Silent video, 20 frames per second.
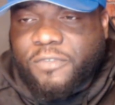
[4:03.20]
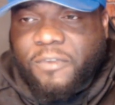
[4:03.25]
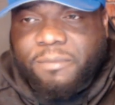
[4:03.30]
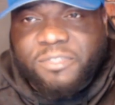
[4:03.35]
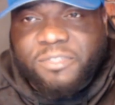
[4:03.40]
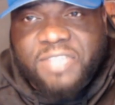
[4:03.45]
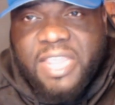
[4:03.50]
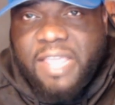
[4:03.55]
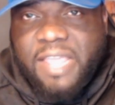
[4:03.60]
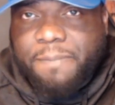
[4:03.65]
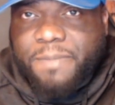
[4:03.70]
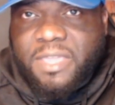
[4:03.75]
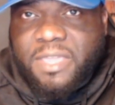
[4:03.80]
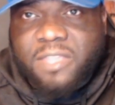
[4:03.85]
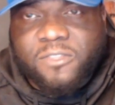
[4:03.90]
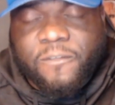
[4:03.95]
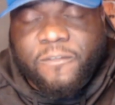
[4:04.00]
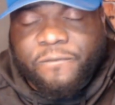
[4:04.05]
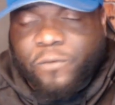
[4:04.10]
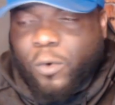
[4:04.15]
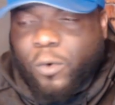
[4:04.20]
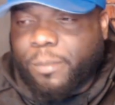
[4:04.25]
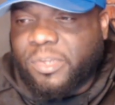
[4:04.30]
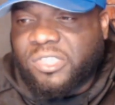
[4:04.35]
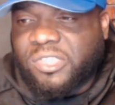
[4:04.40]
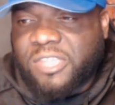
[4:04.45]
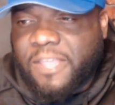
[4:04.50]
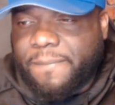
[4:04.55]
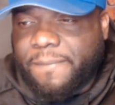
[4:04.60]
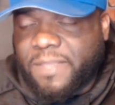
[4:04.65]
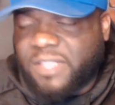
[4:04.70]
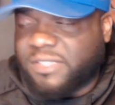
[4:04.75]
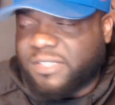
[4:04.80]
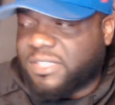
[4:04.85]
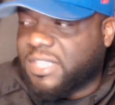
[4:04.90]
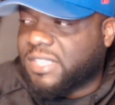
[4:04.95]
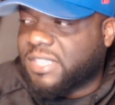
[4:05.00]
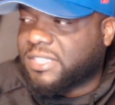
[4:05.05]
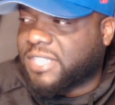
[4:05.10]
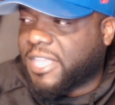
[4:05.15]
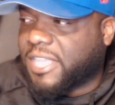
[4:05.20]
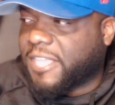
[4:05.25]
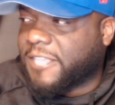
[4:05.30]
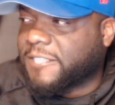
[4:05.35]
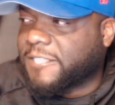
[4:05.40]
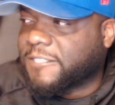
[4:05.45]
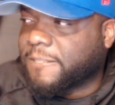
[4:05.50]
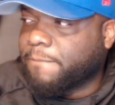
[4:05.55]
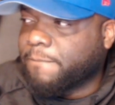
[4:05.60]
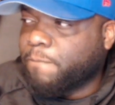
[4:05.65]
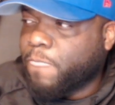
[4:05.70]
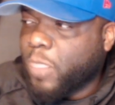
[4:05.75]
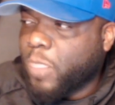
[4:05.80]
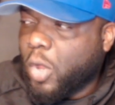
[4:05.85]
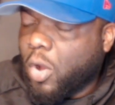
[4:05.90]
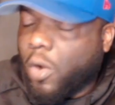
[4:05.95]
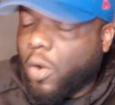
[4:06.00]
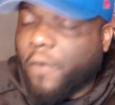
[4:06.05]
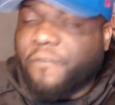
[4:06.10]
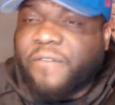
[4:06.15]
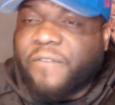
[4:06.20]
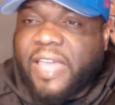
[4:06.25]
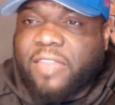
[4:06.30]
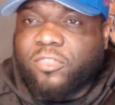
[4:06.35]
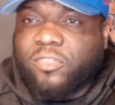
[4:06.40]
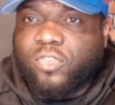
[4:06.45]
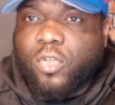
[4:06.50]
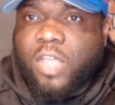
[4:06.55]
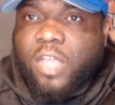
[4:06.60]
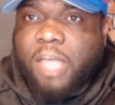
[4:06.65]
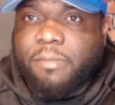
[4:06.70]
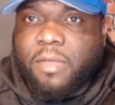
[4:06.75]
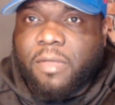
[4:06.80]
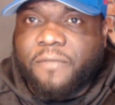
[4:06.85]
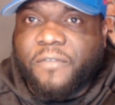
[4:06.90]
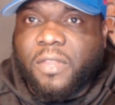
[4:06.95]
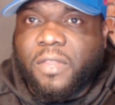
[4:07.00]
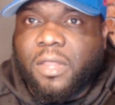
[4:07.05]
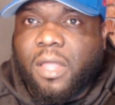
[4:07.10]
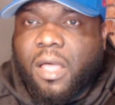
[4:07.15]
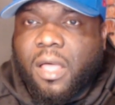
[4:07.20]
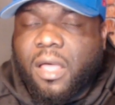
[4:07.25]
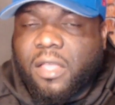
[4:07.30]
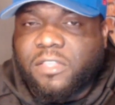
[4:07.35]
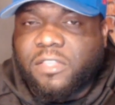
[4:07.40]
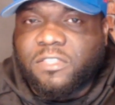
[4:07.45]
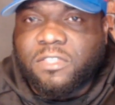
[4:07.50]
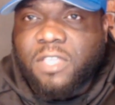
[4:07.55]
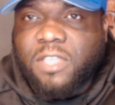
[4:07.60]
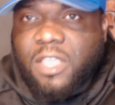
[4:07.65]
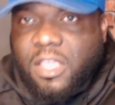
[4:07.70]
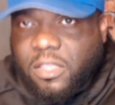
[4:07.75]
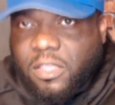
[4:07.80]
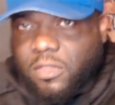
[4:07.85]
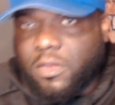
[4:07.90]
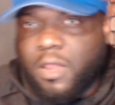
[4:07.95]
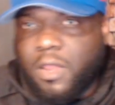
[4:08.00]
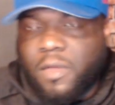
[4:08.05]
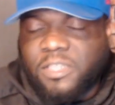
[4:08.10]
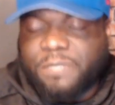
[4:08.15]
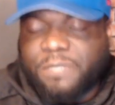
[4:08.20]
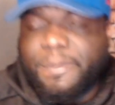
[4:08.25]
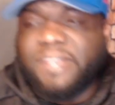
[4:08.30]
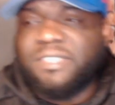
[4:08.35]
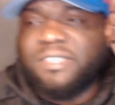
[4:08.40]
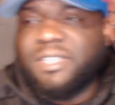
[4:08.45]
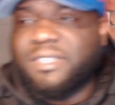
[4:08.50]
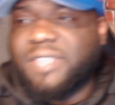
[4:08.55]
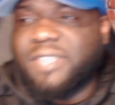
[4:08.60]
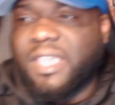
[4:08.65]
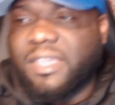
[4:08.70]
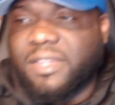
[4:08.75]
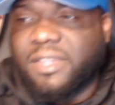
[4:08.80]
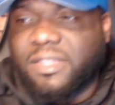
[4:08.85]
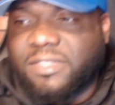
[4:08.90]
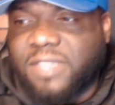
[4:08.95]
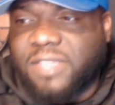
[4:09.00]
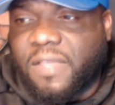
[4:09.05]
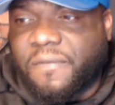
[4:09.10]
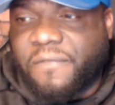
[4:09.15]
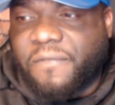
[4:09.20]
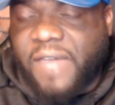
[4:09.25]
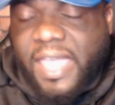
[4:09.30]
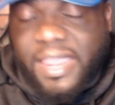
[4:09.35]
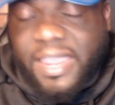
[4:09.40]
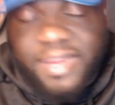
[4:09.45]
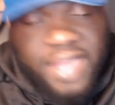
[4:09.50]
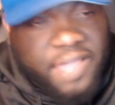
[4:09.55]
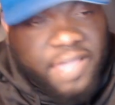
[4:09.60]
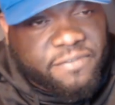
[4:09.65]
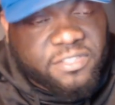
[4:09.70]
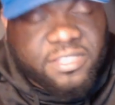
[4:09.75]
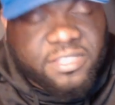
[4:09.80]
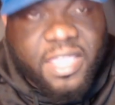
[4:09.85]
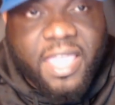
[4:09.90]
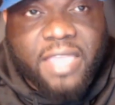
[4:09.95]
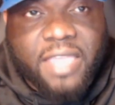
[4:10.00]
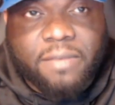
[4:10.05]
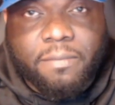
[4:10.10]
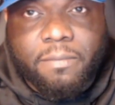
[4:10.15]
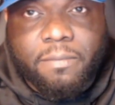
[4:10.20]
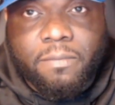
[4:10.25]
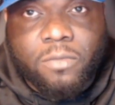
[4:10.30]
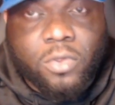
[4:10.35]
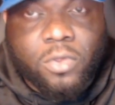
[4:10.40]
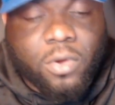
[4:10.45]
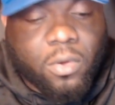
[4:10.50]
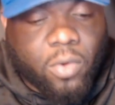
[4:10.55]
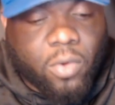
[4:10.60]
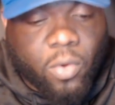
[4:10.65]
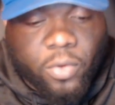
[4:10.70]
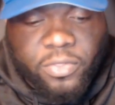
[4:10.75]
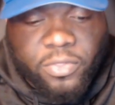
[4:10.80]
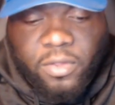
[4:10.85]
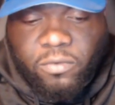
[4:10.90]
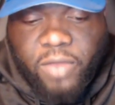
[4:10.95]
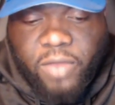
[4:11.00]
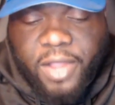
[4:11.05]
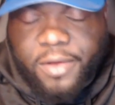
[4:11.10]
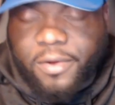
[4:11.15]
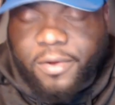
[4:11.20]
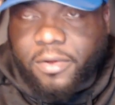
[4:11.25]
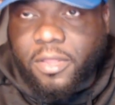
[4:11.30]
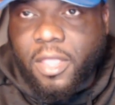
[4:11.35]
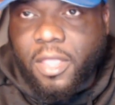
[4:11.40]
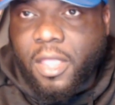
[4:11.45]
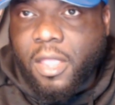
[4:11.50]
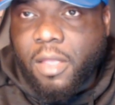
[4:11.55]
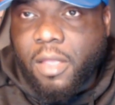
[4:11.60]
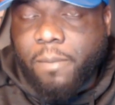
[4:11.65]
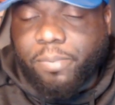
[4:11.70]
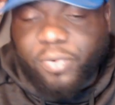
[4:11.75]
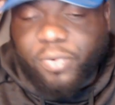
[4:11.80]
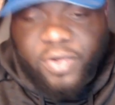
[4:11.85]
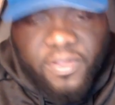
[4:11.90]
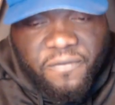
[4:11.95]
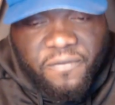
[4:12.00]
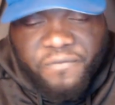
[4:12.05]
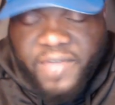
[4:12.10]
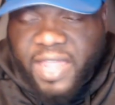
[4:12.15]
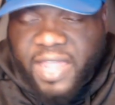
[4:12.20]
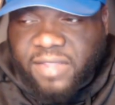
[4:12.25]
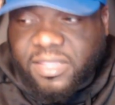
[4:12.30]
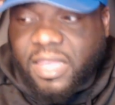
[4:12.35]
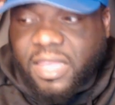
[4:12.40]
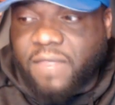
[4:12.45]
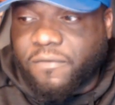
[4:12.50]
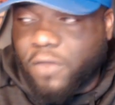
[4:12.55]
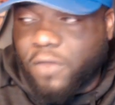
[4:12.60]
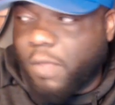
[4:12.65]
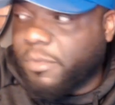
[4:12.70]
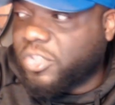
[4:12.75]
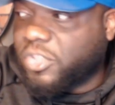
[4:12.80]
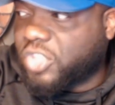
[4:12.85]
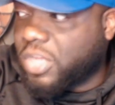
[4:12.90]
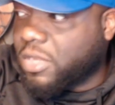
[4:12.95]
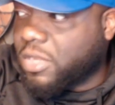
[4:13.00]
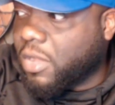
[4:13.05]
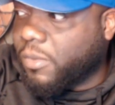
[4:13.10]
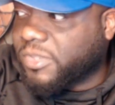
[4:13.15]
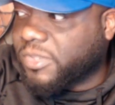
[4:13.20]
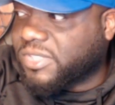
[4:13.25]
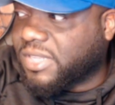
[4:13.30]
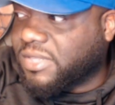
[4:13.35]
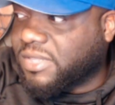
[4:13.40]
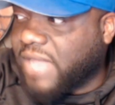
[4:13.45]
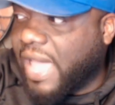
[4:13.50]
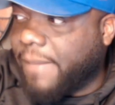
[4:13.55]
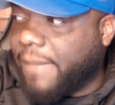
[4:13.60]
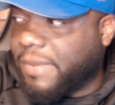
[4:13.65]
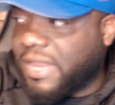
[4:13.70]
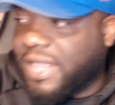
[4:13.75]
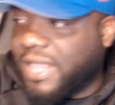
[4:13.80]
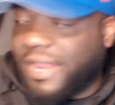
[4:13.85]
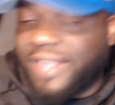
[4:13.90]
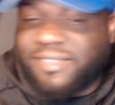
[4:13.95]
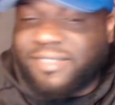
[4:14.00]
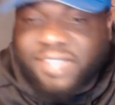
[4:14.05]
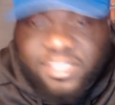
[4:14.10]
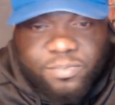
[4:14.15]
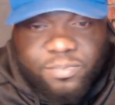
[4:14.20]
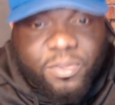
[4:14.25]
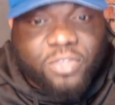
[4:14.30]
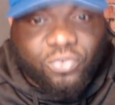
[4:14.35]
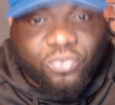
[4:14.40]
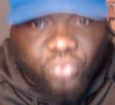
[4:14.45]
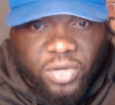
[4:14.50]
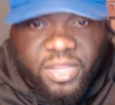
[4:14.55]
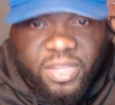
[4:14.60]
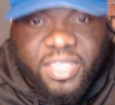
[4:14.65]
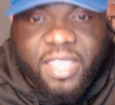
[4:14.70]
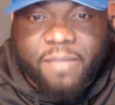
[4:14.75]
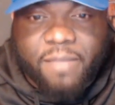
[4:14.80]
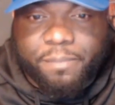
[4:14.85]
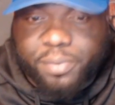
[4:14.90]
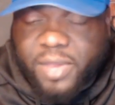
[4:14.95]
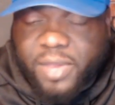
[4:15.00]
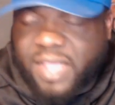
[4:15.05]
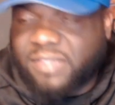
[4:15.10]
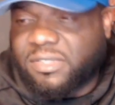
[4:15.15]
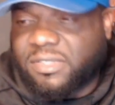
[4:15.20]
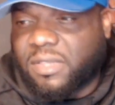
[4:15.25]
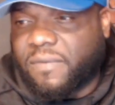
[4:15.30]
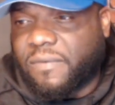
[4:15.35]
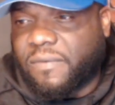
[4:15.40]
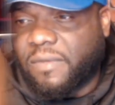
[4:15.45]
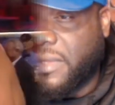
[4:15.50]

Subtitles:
from champions or former champions these days, or fighters who come off a loss, you know, especially taking a tough fight. And I've said, you know, on the record pre-fight that if Lomachenko was to dominate, like, this was really impressive.